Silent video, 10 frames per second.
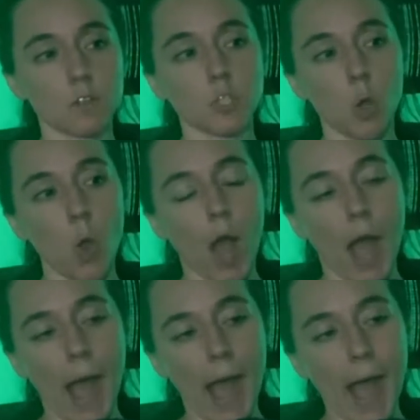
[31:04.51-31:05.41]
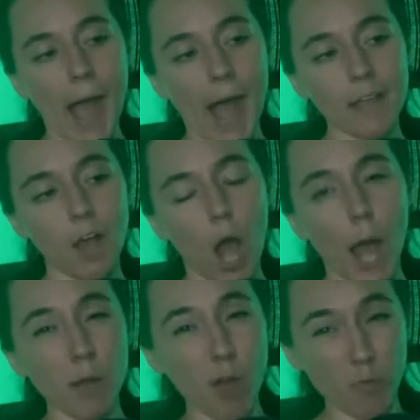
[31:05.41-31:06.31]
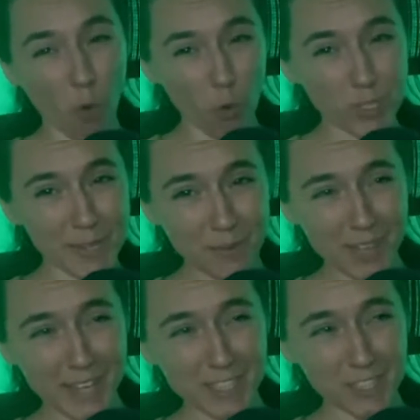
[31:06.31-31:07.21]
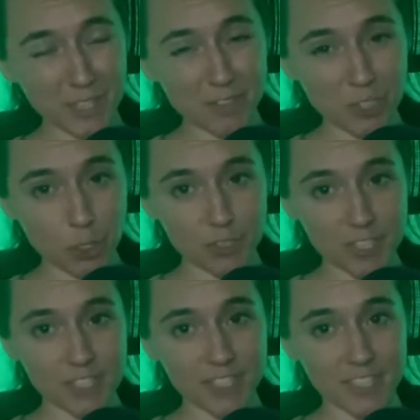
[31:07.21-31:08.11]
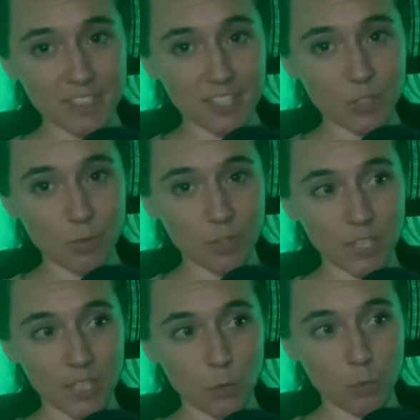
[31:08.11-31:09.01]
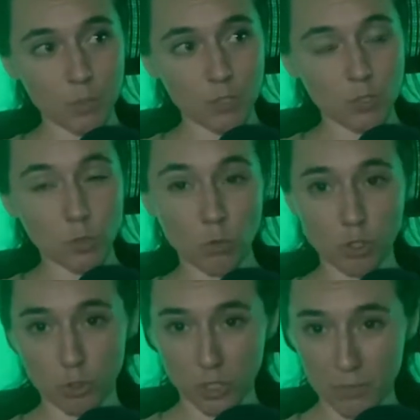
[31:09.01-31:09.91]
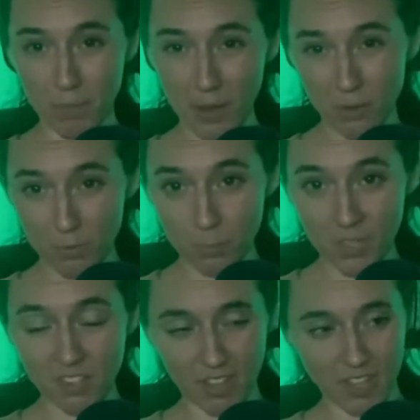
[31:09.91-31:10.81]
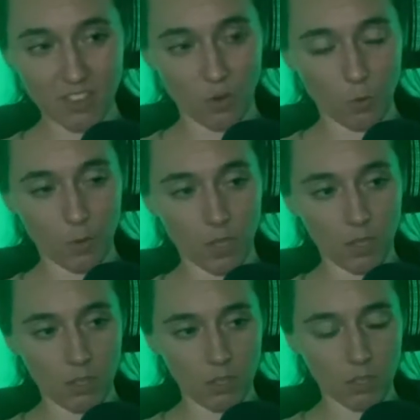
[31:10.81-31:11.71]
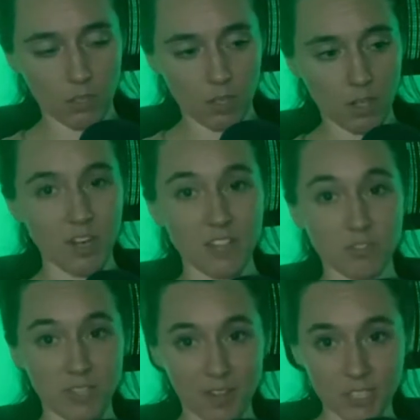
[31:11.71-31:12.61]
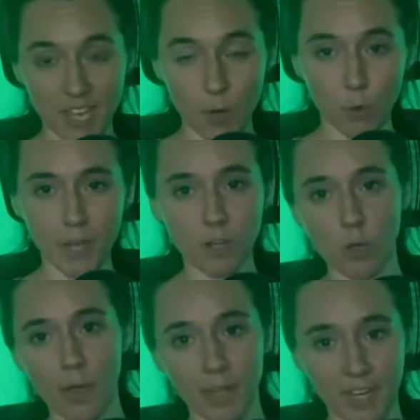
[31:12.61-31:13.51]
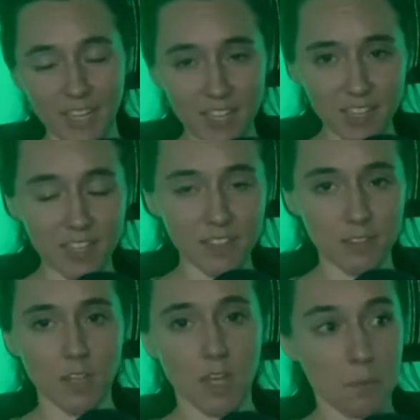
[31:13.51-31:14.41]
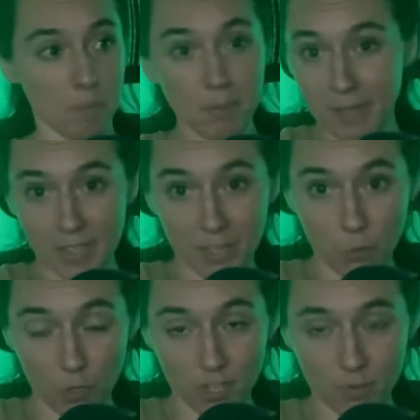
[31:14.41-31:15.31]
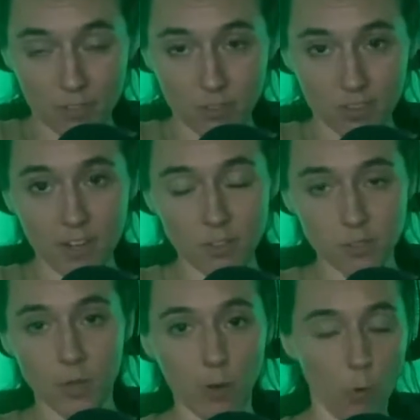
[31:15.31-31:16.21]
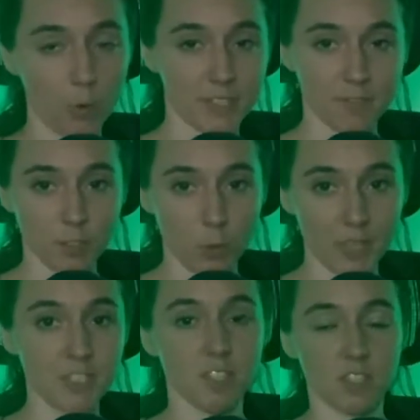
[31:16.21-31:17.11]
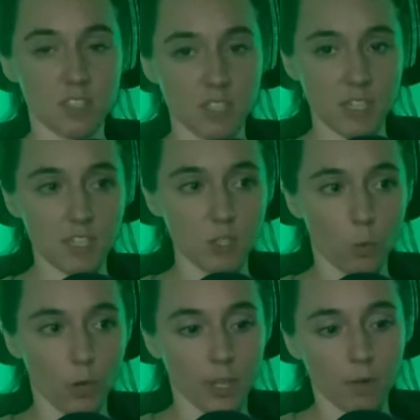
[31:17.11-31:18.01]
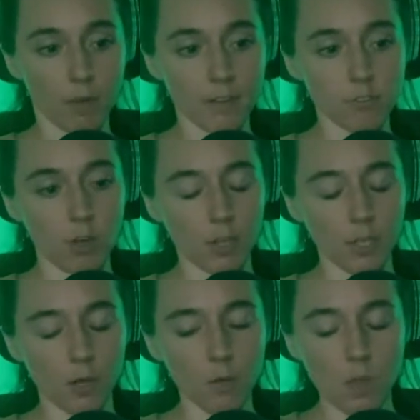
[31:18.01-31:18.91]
So of course I would like to live in Jersey City, because I do think it would be socially better for me. Like there would be a nicer downtown where I can go out and eat, and maybe I can work at a restaurant there. So I don't always have to go into the city to work at a restaurant, you know?